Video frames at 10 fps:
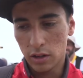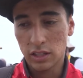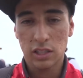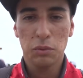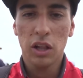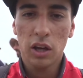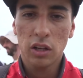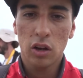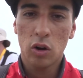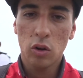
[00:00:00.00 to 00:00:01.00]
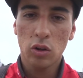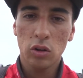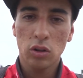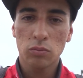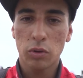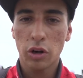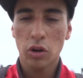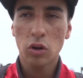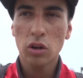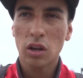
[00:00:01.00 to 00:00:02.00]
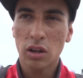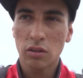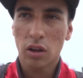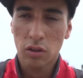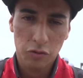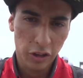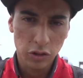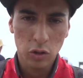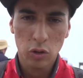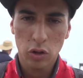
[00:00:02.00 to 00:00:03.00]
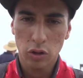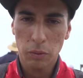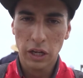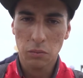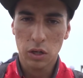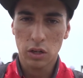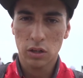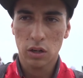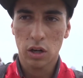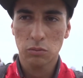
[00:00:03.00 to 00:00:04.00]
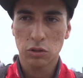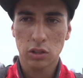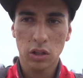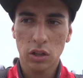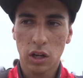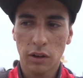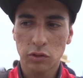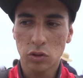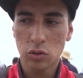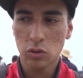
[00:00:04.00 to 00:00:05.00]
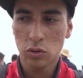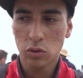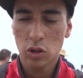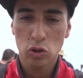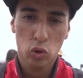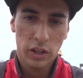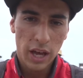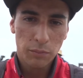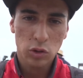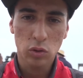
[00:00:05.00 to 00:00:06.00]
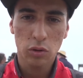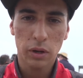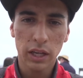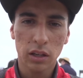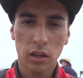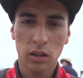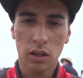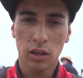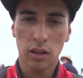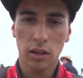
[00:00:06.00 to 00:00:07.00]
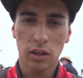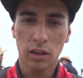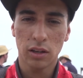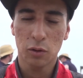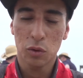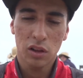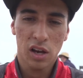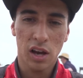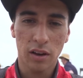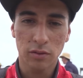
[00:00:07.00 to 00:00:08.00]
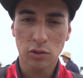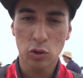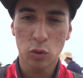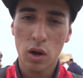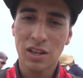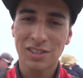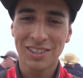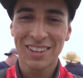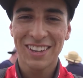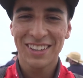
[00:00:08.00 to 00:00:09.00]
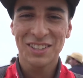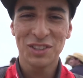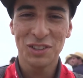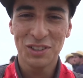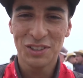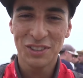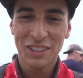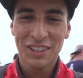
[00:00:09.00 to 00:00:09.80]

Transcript: assimilate all very good and felt good on the bike, but I'm still have to adapt to the bike. And well, I have 2 weeks to